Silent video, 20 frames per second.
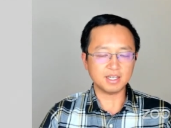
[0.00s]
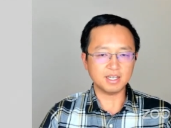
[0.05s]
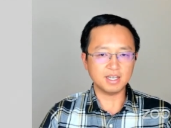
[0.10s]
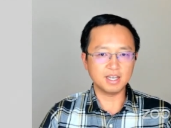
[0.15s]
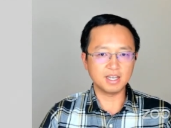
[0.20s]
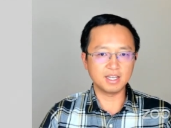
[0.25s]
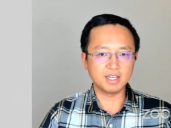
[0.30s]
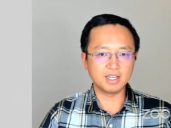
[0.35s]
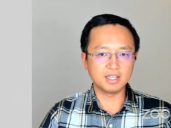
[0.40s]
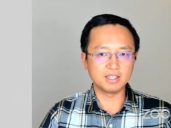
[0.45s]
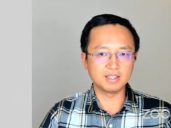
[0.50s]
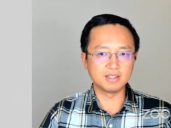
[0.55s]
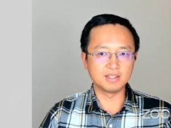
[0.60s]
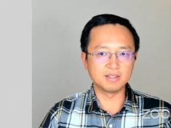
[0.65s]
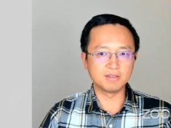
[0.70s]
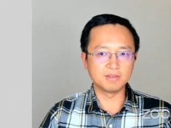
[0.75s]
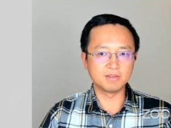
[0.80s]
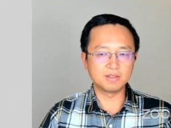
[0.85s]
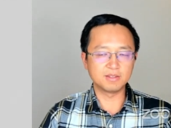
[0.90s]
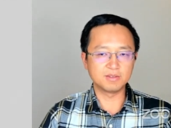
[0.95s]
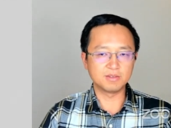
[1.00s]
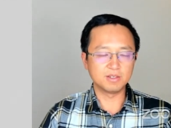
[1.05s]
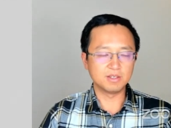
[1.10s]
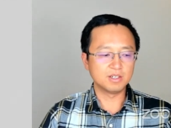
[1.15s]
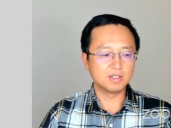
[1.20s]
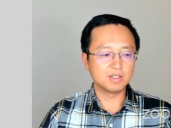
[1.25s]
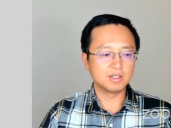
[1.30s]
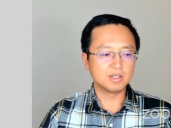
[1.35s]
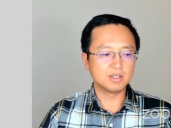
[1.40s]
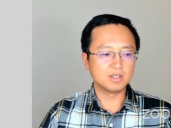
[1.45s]
And
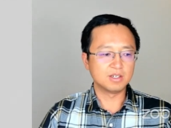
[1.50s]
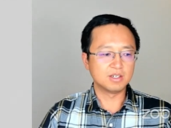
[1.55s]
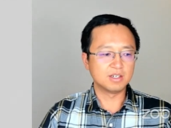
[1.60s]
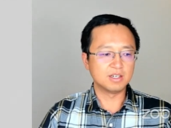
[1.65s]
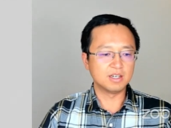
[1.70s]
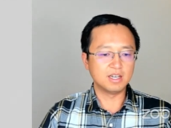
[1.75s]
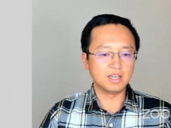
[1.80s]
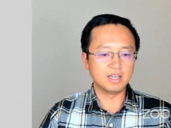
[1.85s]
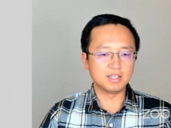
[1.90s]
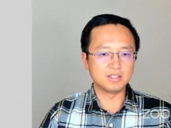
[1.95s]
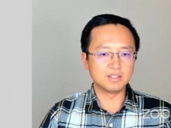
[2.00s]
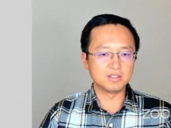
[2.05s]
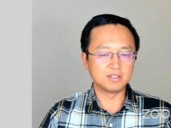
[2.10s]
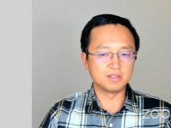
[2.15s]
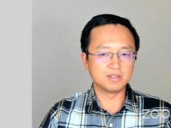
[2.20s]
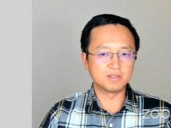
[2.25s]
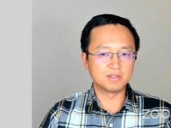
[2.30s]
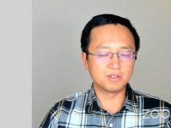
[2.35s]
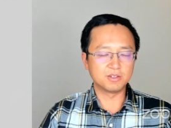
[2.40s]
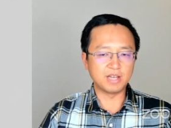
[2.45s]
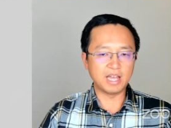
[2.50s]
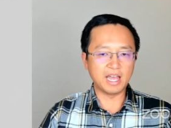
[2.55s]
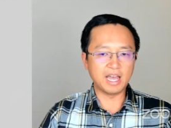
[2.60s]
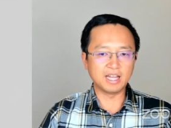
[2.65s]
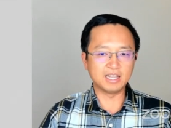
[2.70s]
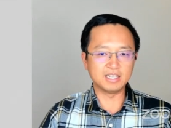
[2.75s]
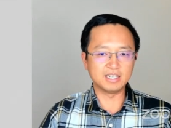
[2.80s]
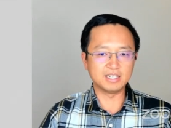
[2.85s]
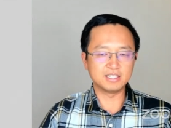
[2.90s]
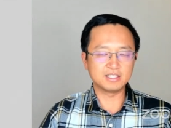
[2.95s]
and so
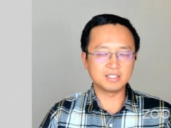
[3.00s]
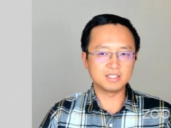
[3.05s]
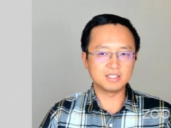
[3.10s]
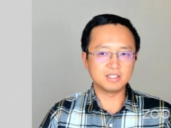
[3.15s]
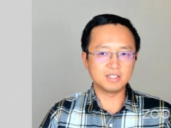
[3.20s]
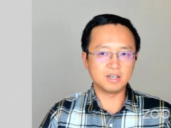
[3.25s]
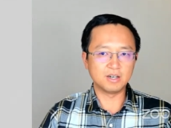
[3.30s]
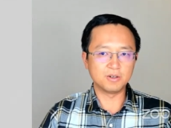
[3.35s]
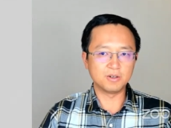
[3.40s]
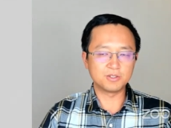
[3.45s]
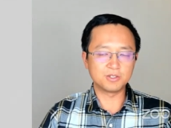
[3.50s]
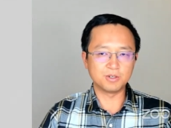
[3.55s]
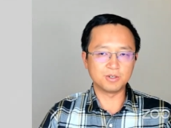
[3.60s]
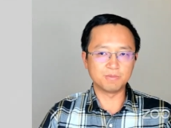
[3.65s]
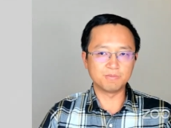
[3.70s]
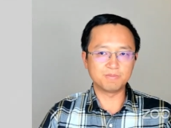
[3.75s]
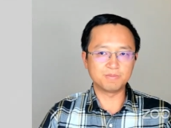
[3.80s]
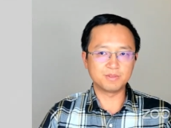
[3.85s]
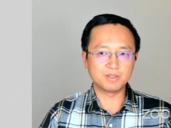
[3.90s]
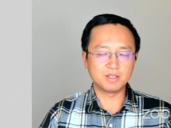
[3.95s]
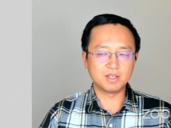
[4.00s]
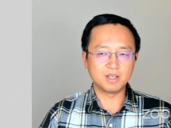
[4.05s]
Ellie also